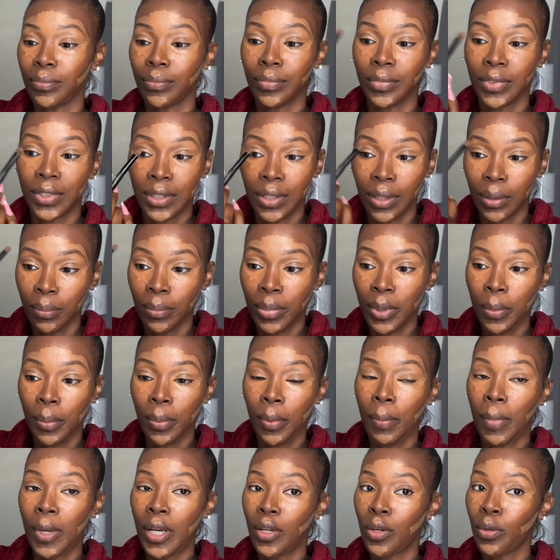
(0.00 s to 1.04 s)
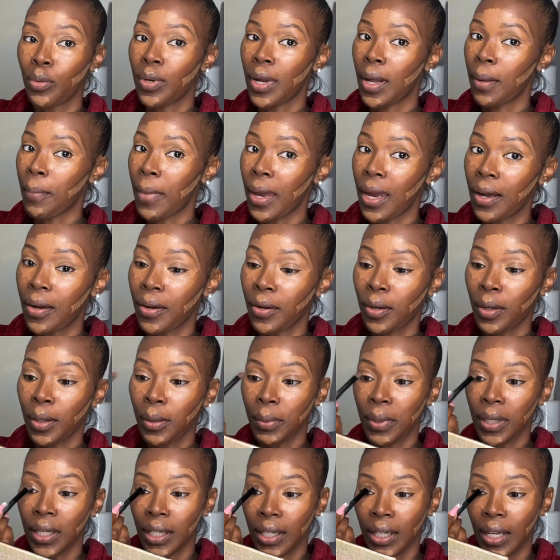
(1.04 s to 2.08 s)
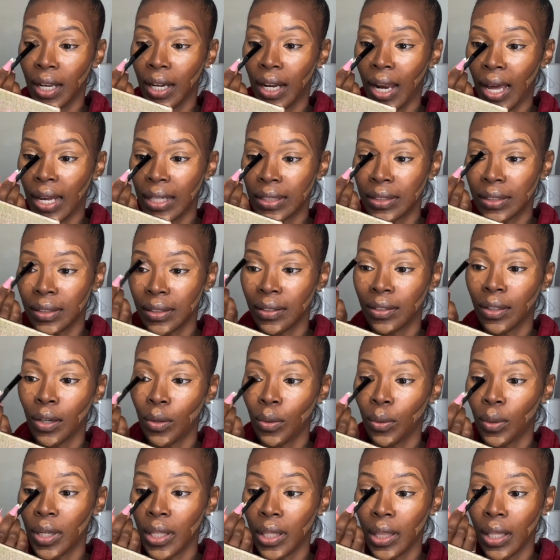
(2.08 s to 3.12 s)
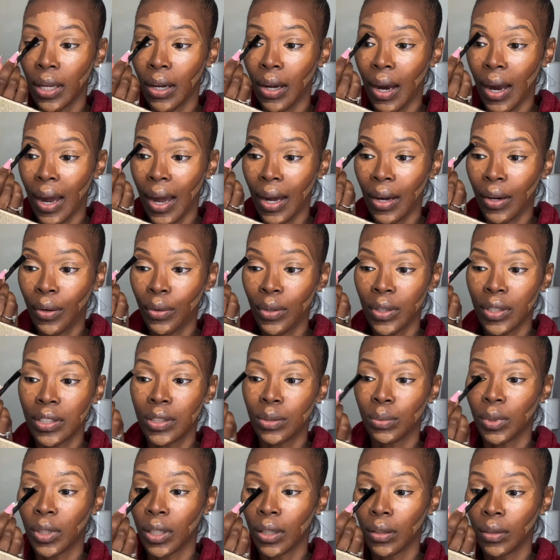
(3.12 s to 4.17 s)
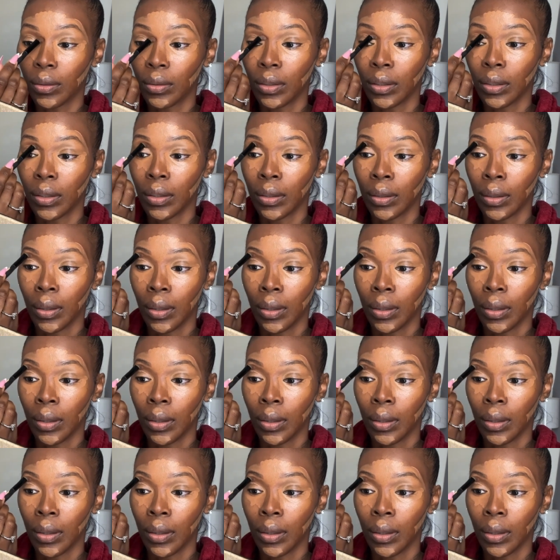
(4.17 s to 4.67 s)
some people may do their makeup and they like to go in their eye crease with a little